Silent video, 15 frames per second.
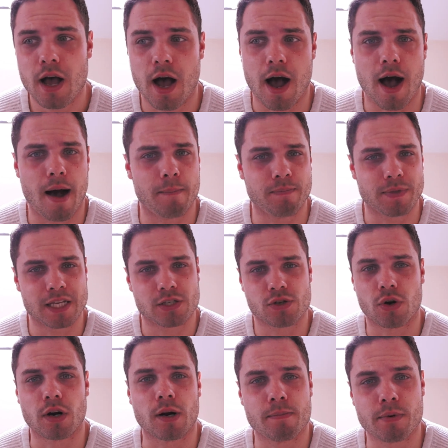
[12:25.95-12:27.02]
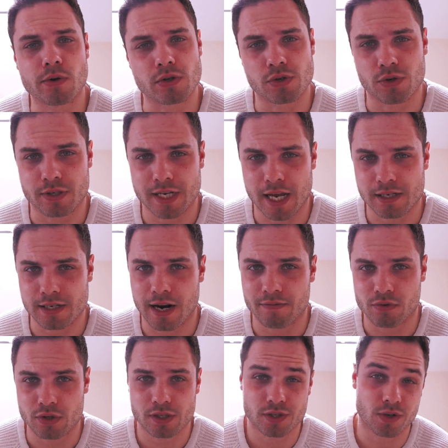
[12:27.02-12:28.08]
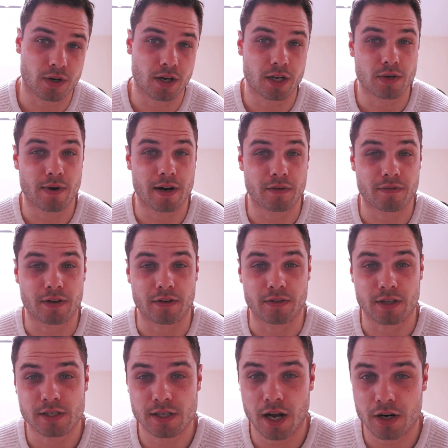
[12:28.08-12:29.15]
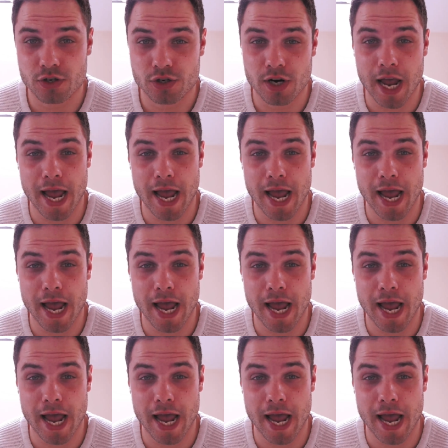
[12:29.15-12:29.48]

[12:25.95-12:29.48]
It's not going to boost your test levels, it's not going to do anything of the such.